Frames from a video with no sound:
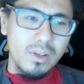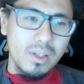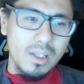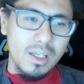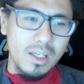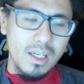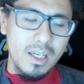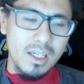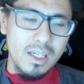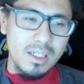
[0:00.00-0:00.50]

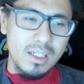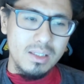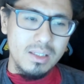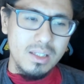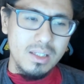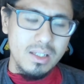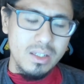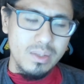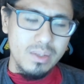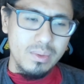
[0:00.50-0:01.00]
And
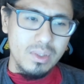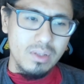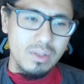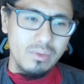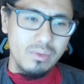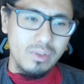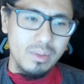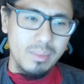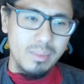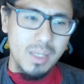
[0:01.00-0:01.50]
since it was a
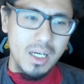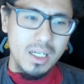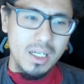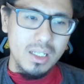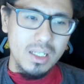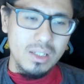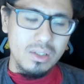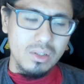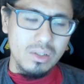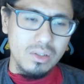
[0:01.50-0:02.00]
full body,
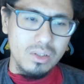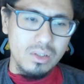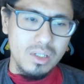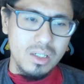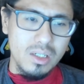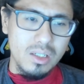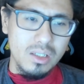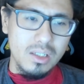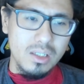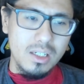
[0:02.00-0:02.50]
it took
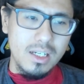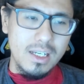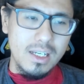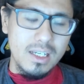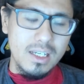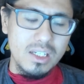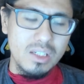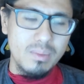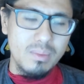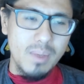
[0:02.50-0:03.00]
longer than I
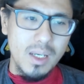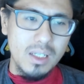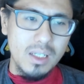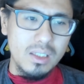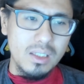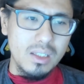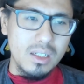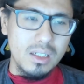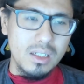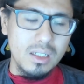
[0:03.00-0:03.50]

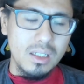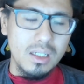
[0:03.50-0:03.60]
expected.